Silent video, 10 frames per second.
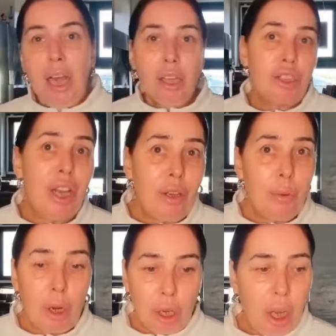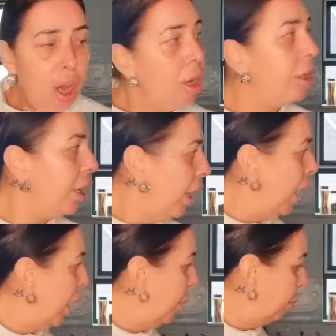I'll show you what I
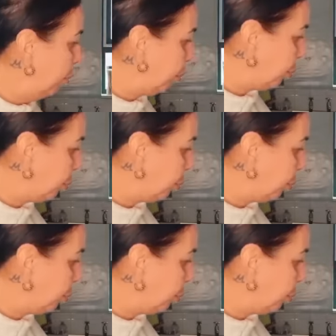got.